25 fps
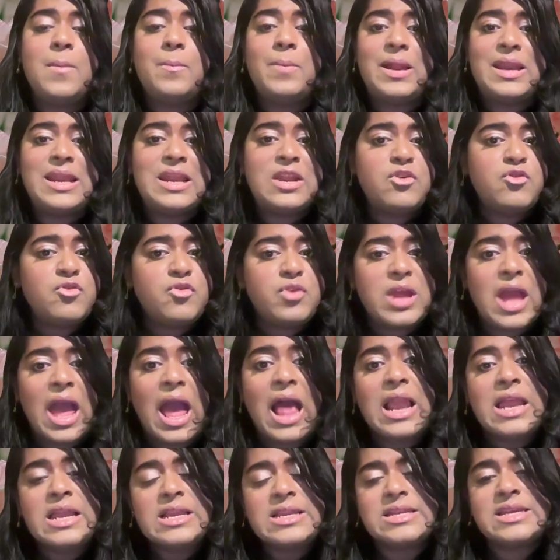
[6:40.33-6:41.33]
but in
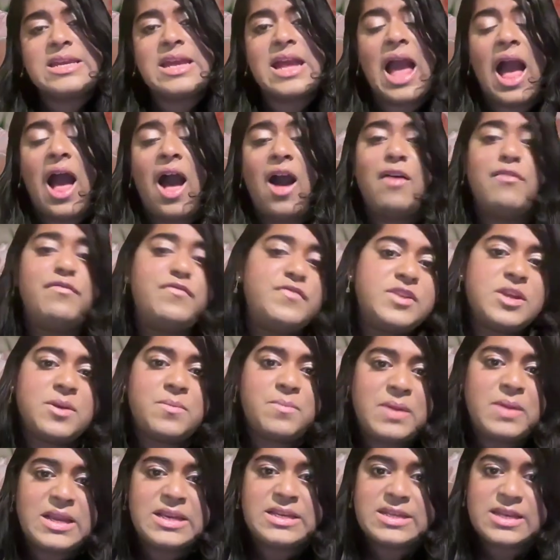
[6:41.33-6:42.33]
reality, after
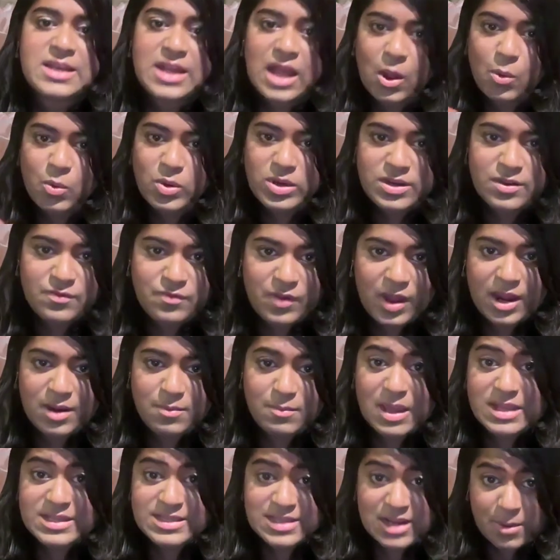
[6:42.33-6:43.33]
meeting our
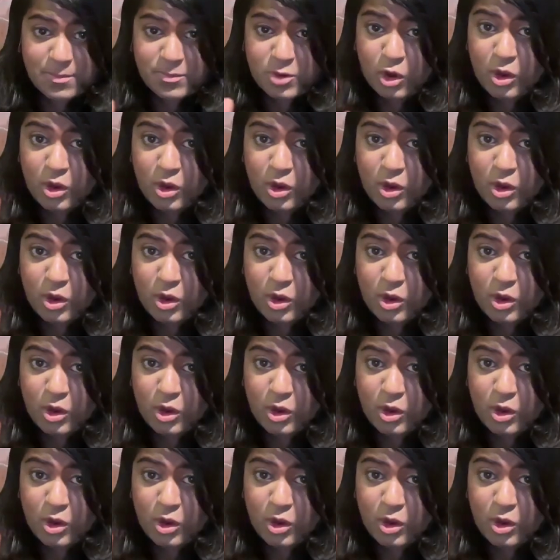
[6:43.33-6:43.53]
divine masculine,